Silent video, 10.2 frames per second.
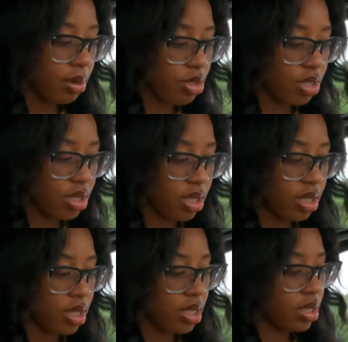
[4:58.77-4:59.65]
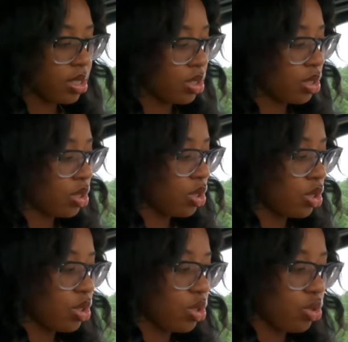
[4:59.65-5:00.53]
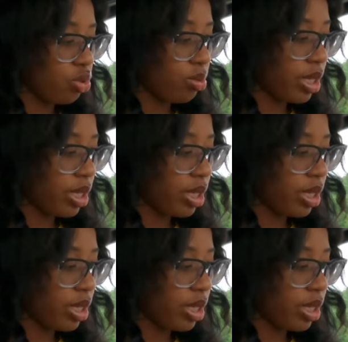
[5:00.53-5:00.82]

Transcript: I'm just gonna do